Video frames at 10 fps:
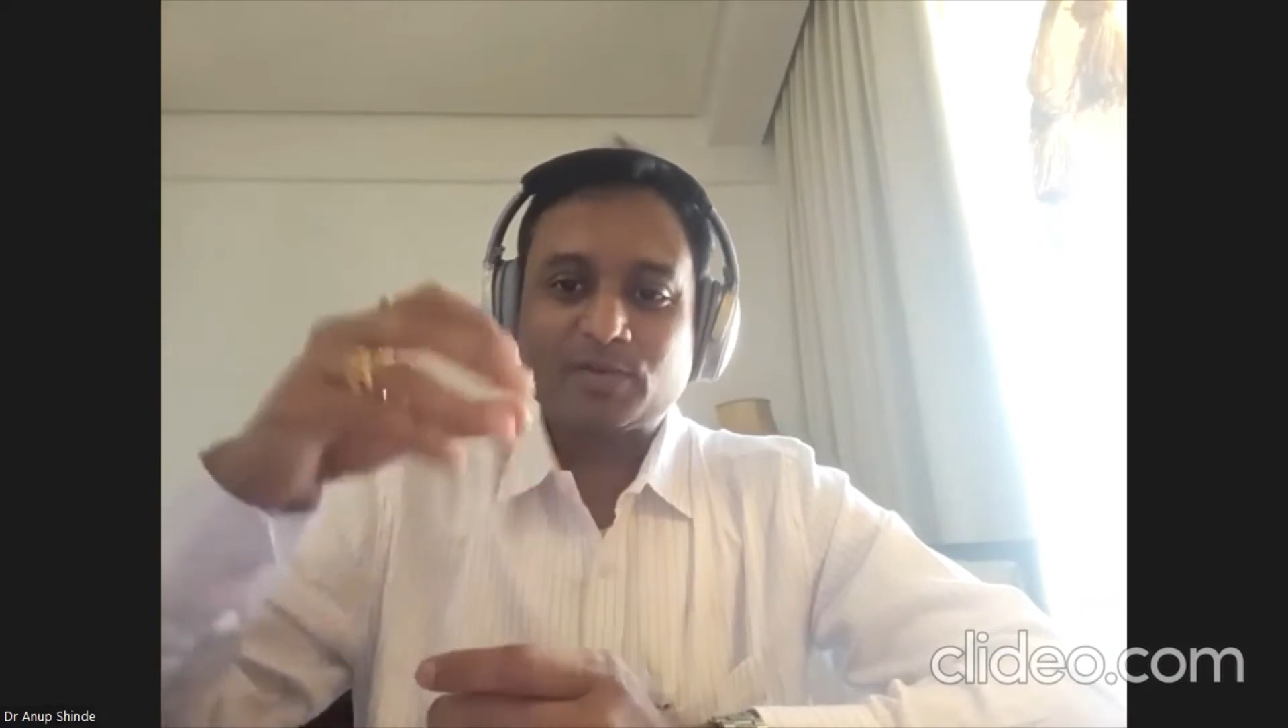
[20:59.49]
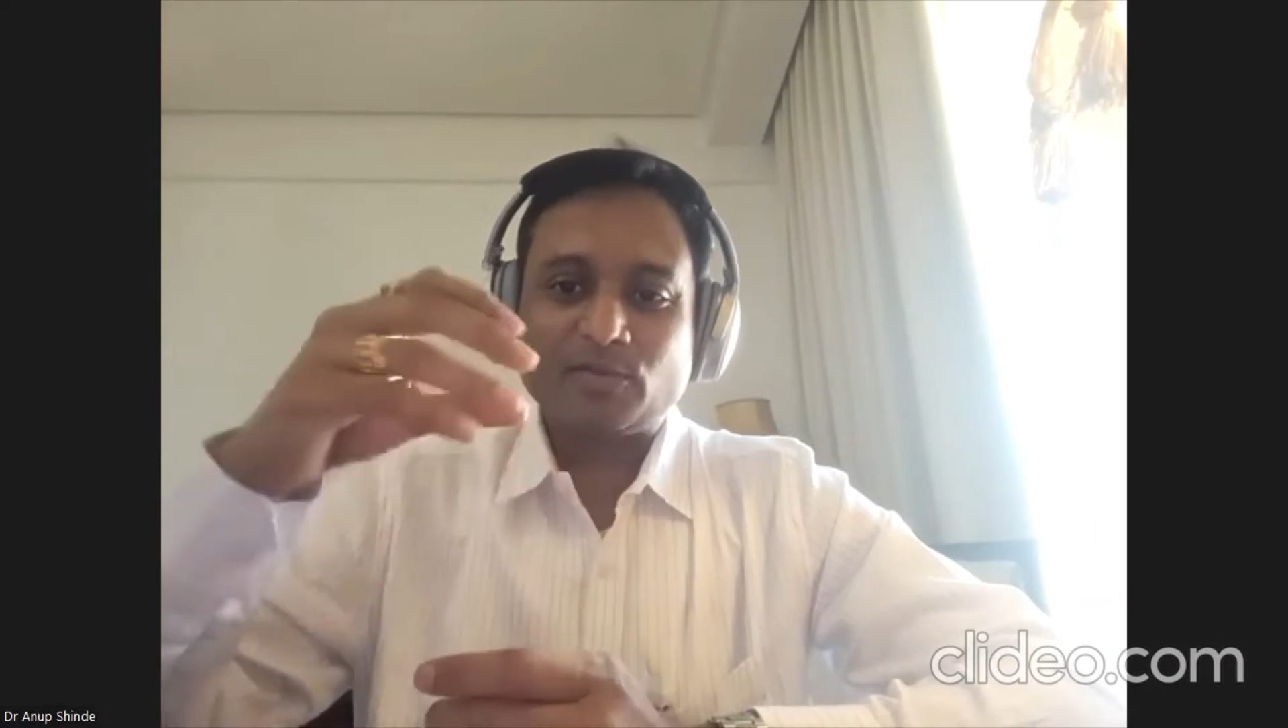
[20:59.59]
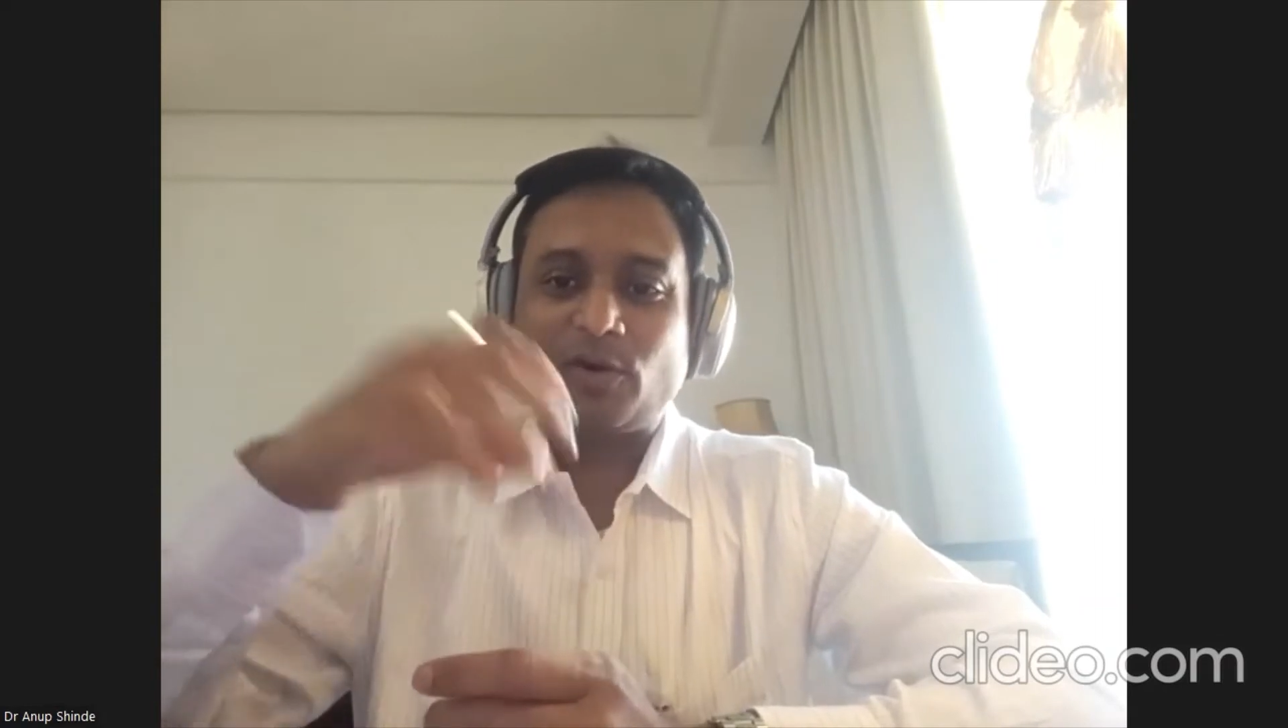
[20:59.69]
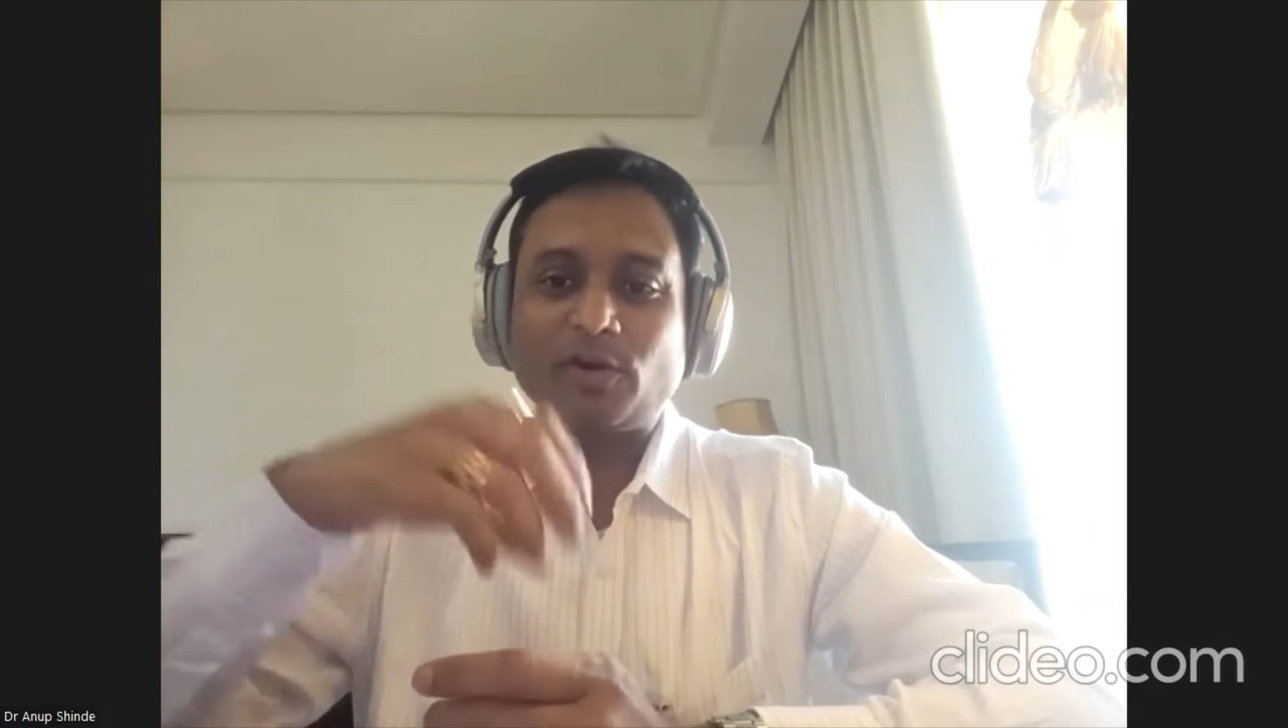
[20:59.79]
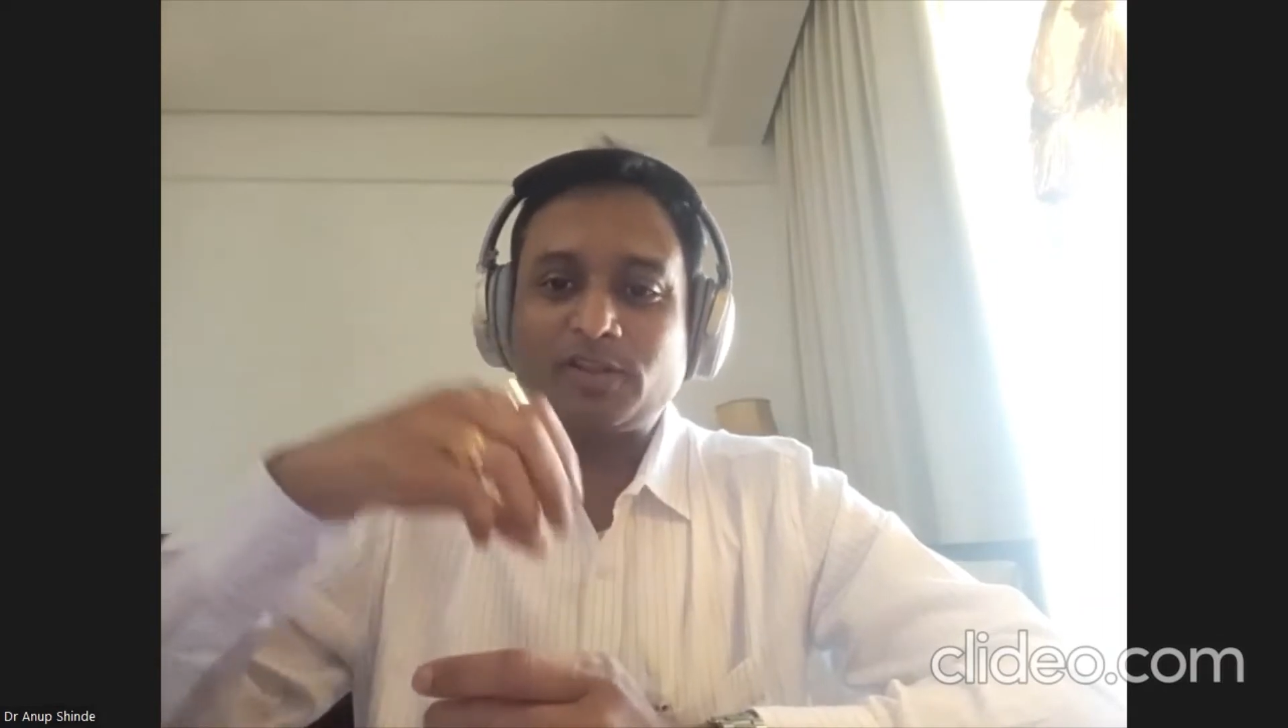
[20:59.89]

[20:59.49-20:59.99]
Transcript: all the